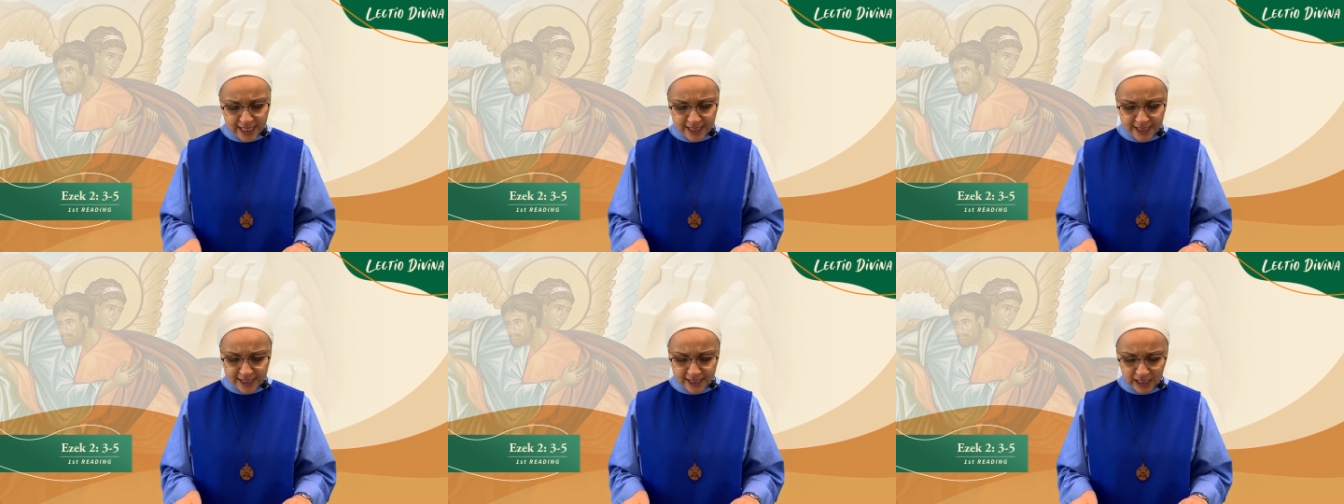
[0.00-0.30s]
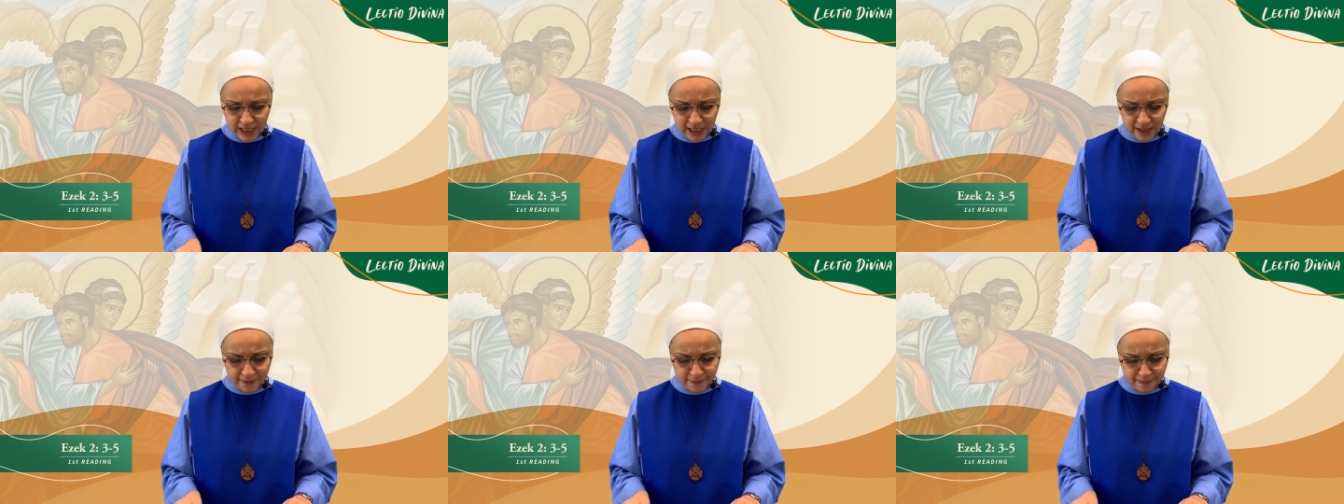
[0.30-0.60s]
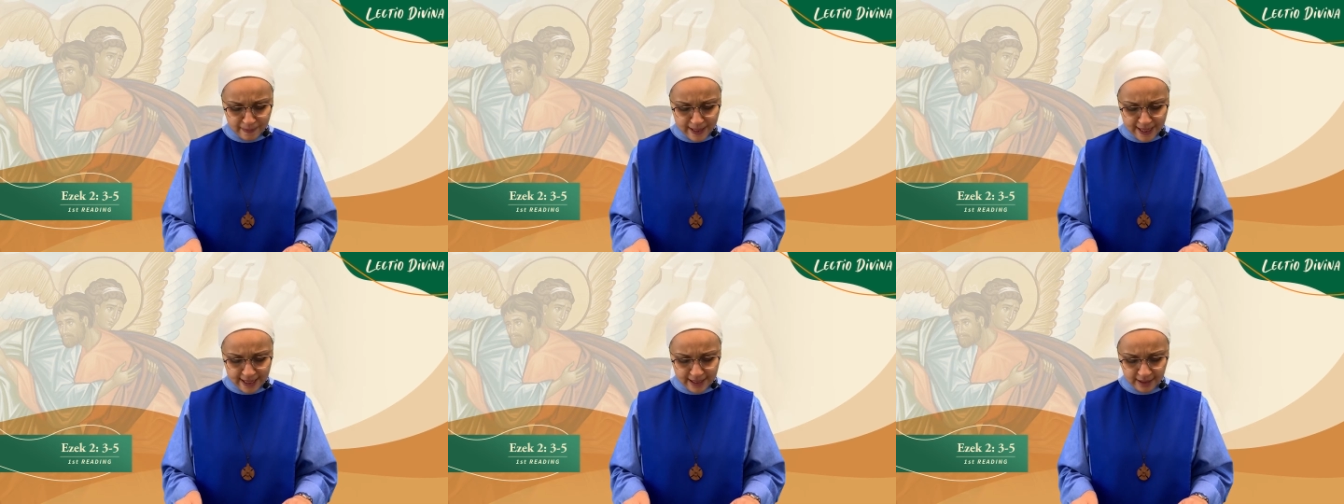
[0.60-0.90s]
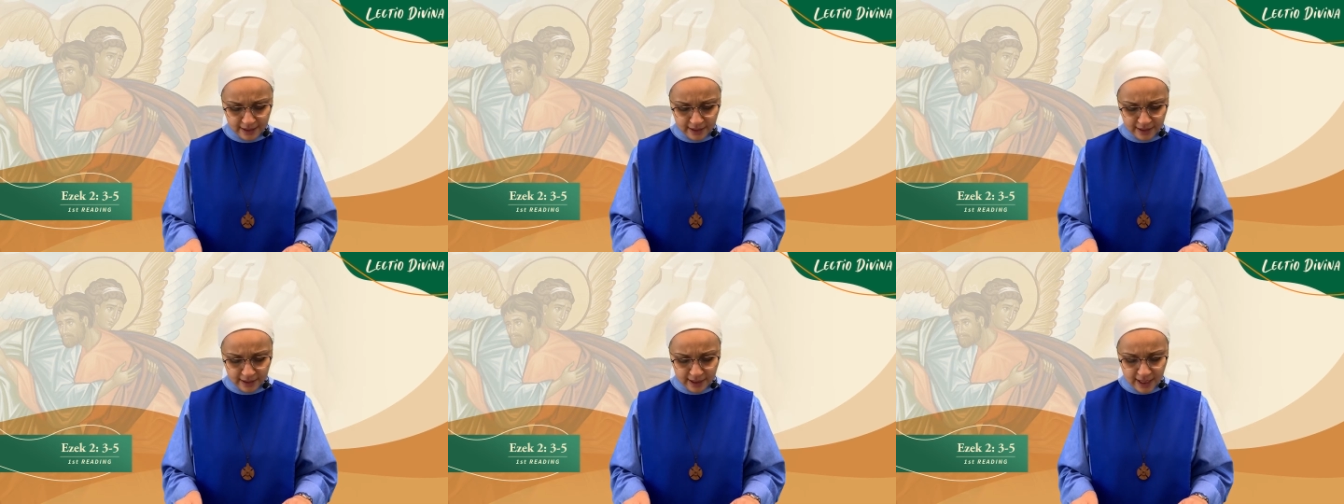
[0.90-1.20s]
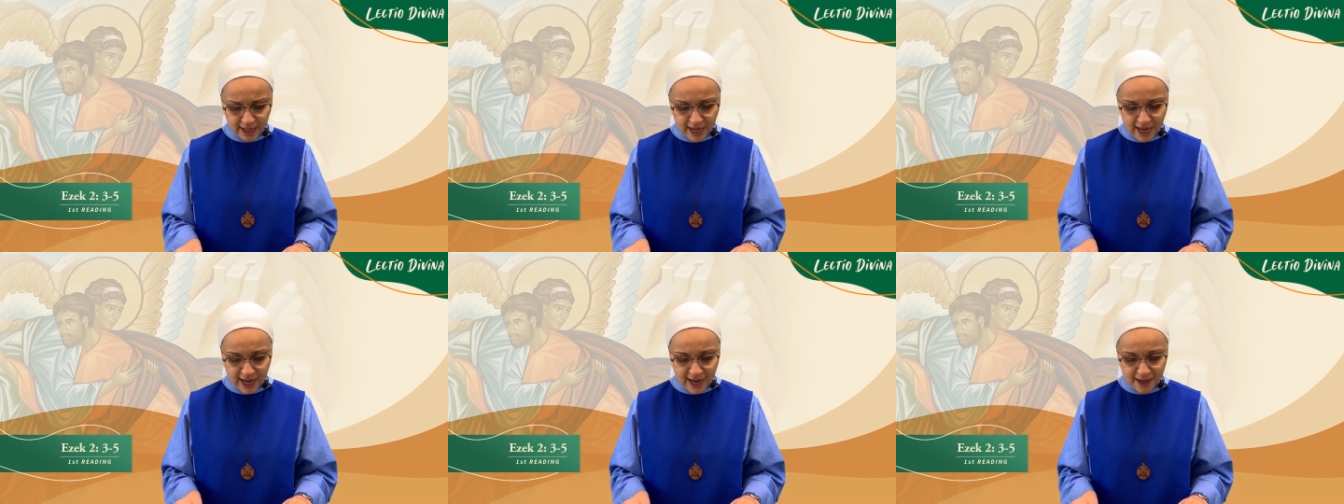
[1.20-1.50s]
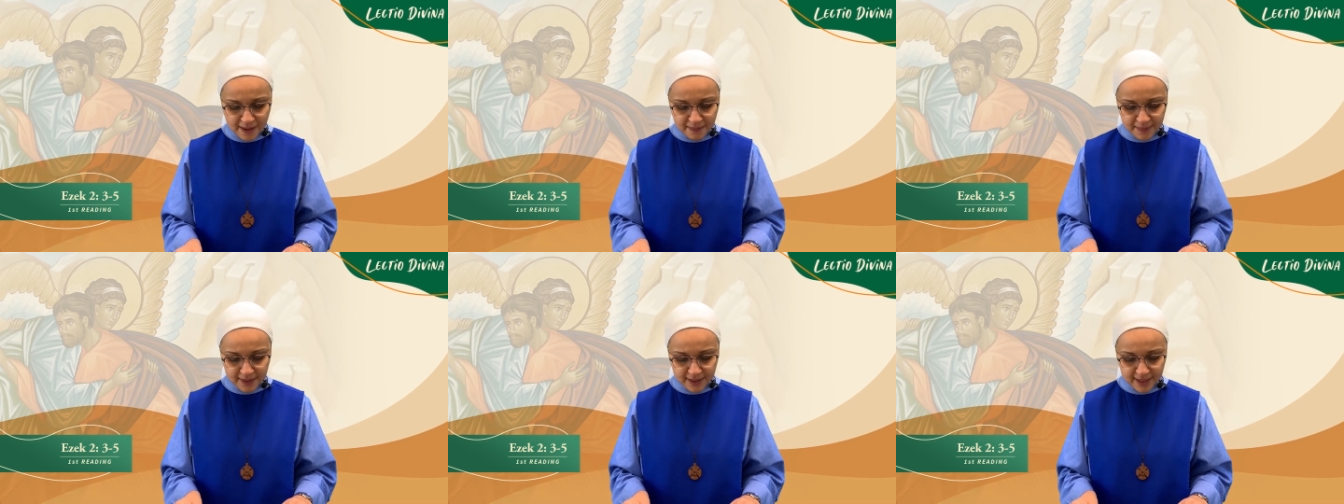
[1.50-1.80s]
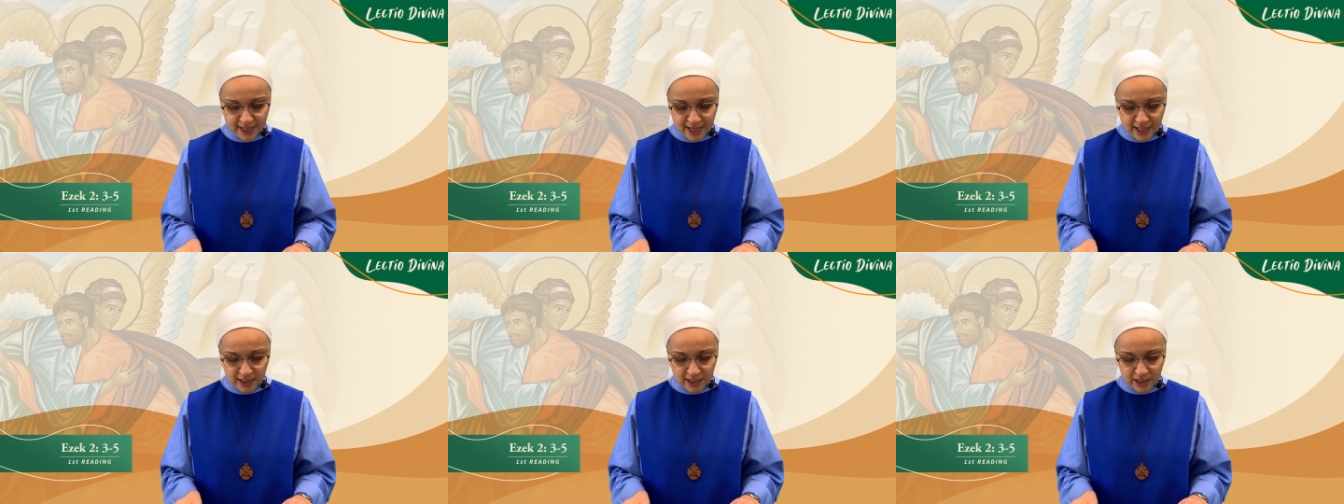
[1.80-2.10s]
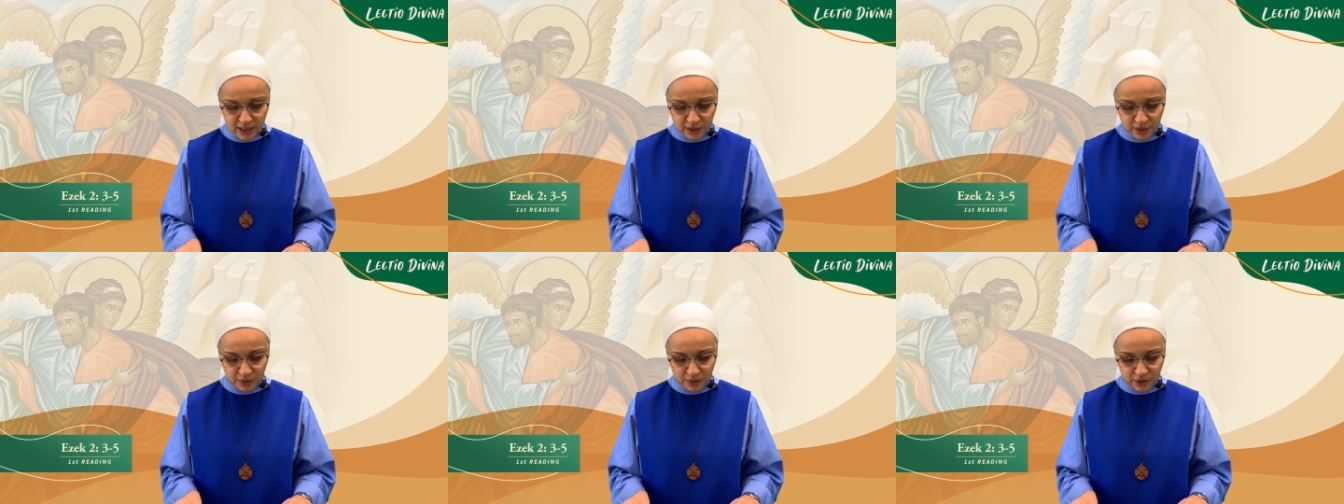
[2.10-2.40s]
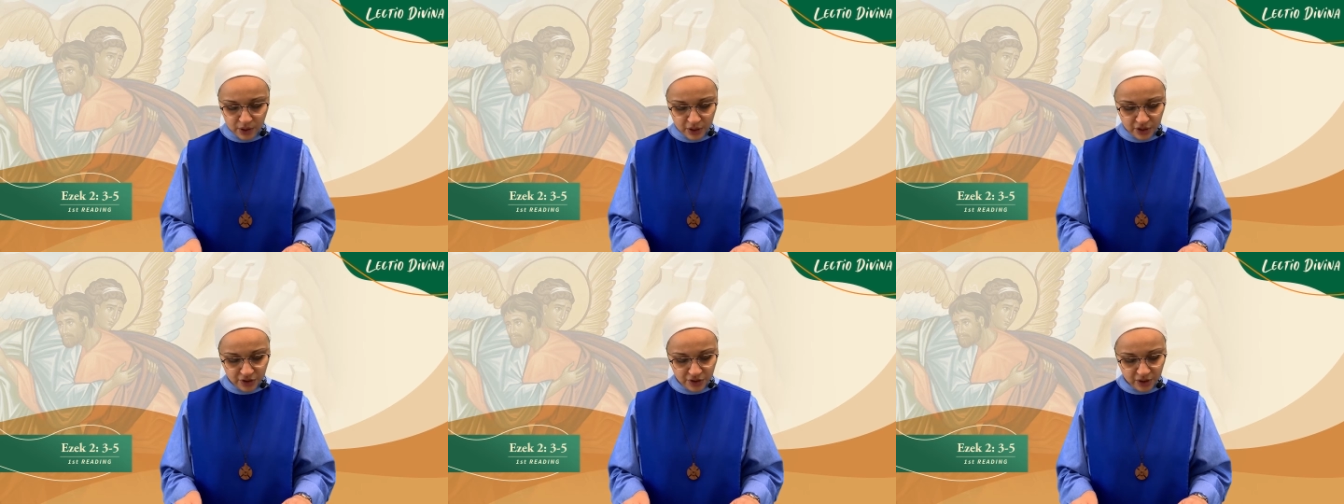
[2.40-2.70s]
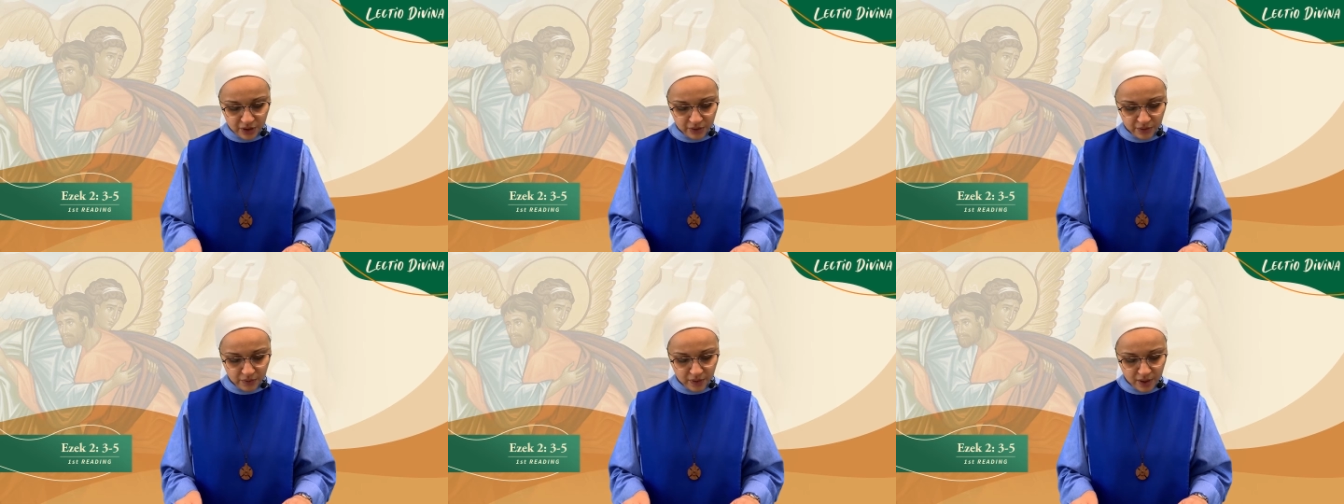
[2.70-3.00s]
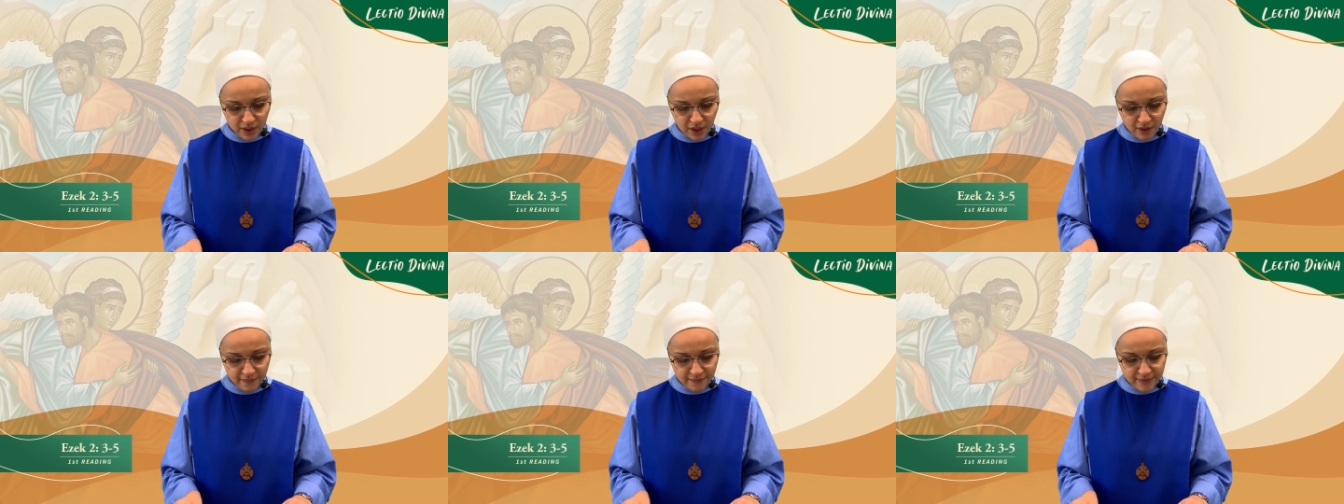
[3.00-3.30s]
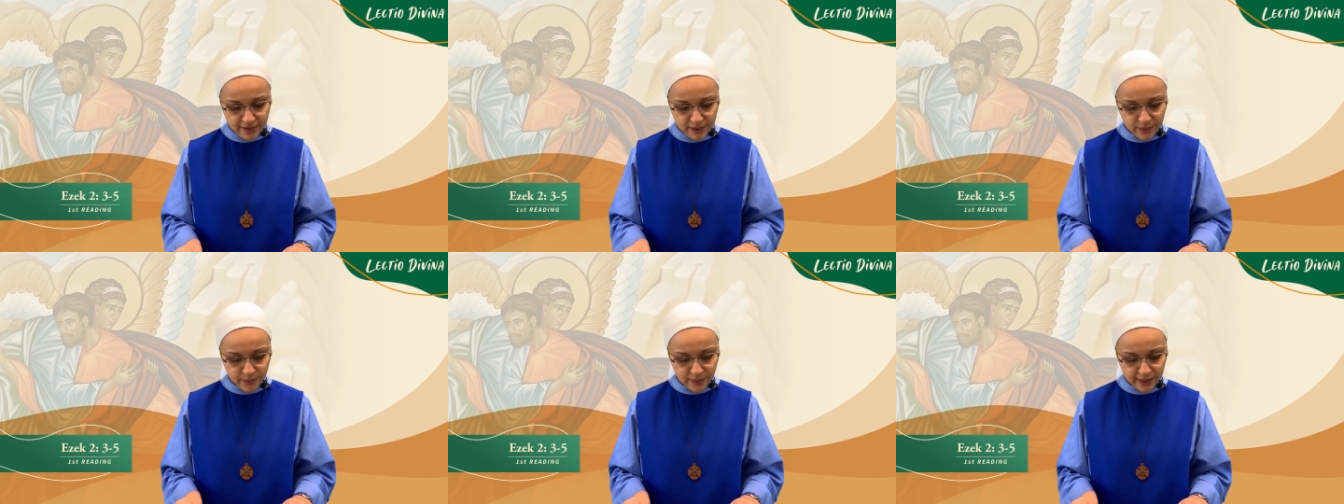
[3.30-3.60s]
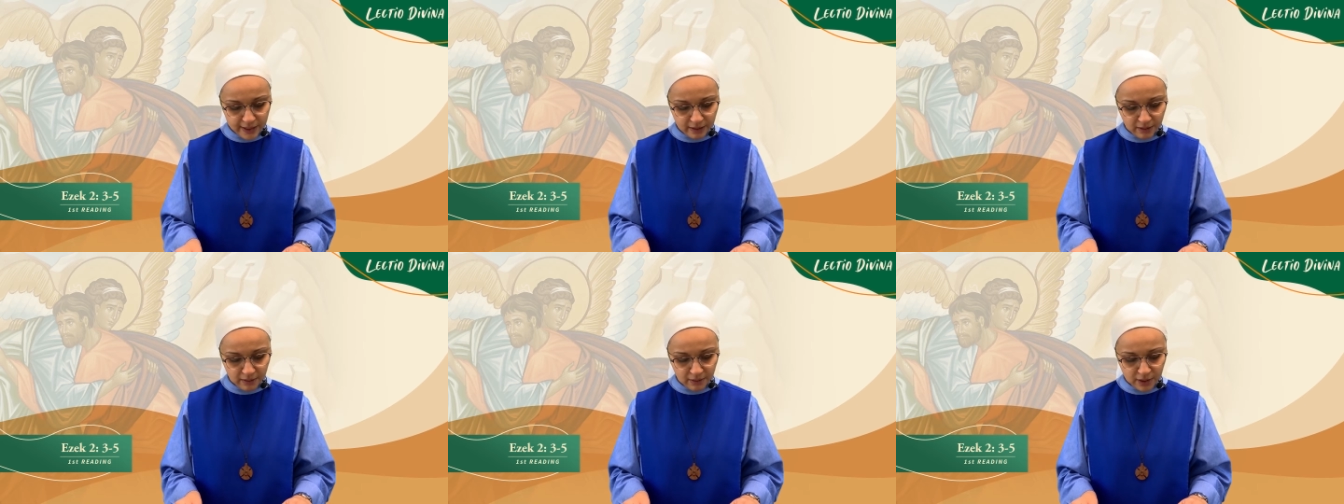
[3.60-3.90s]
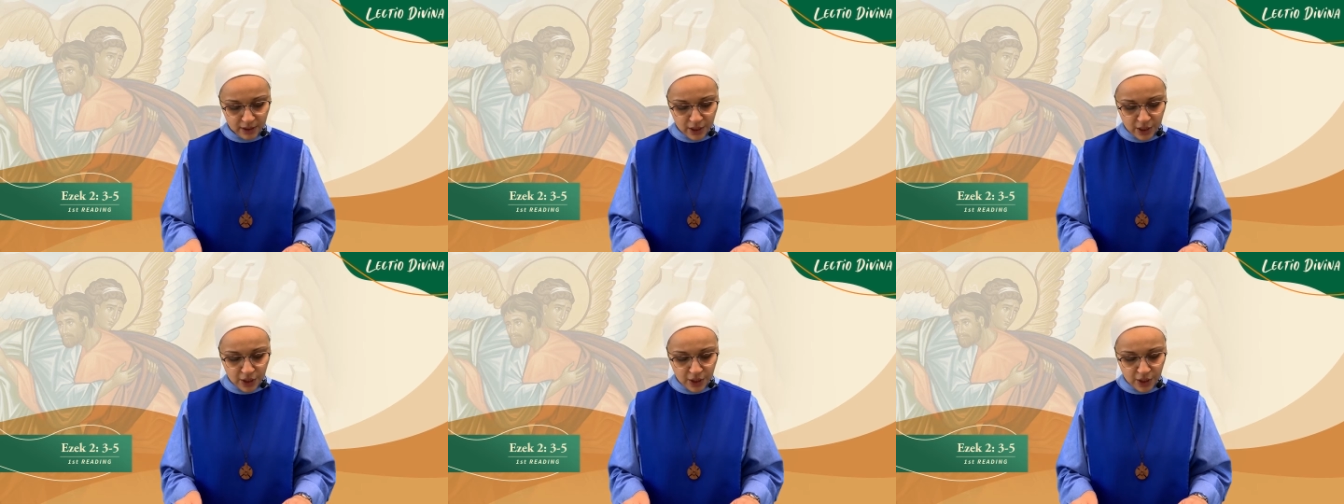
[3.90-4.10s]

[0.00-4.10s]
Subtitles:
Son of man, I'm sending you to the children of Israel,